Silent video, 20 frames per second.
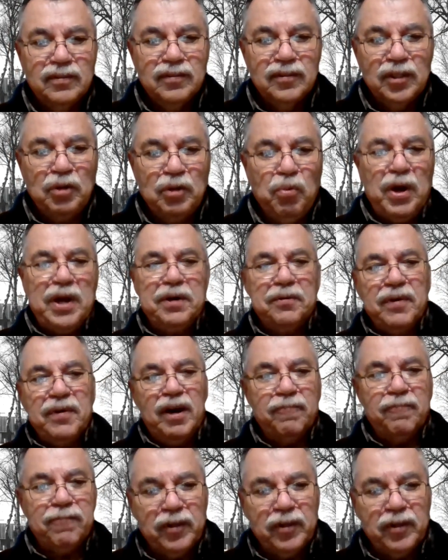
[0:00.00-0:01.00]
You wait
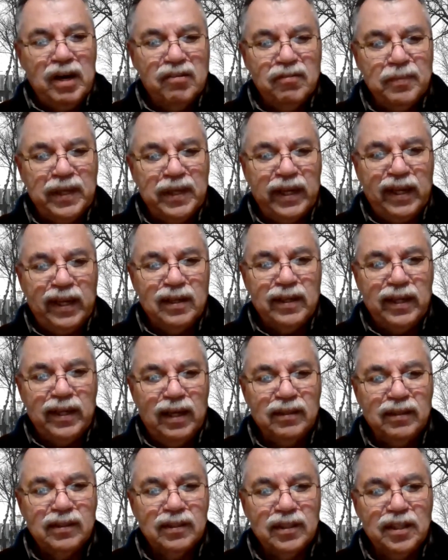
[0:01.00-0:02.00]
around for the government
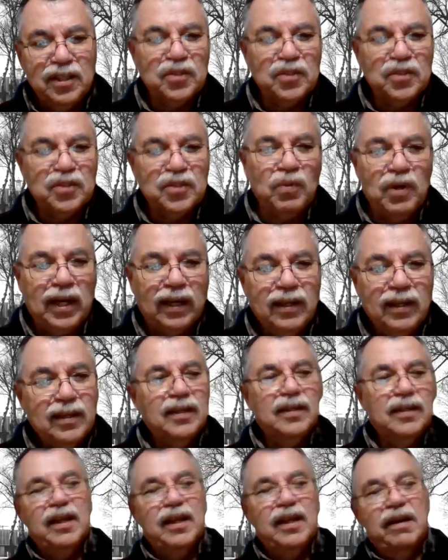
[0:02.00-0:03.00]
handout, guess what?
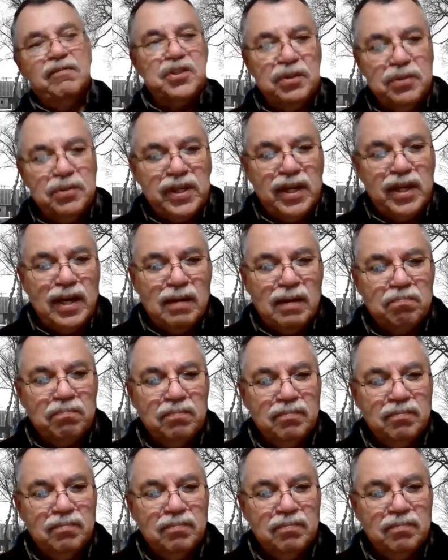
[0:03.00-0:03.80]
It never shows up.